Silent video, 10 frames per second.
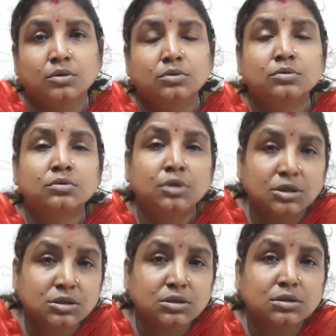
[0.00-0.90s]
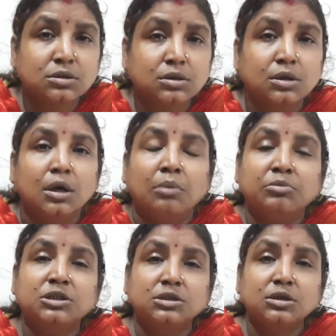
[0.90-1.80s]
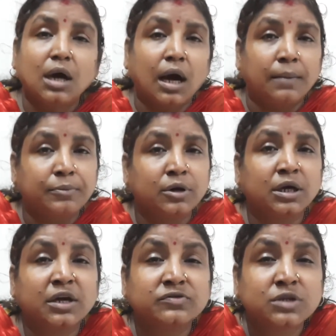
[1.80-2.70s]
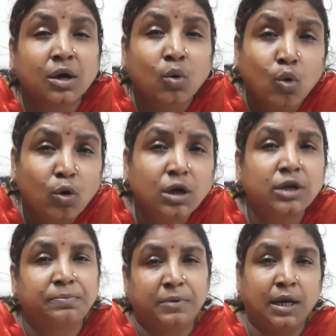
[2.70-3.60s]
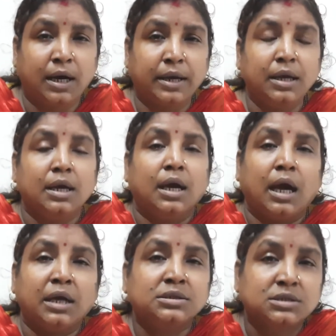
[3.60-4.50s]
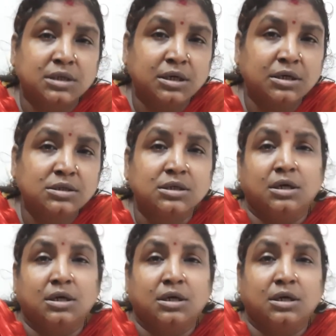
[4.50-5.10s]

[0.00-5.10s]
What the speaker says: To this, Mr. Harper gives a cold reply and says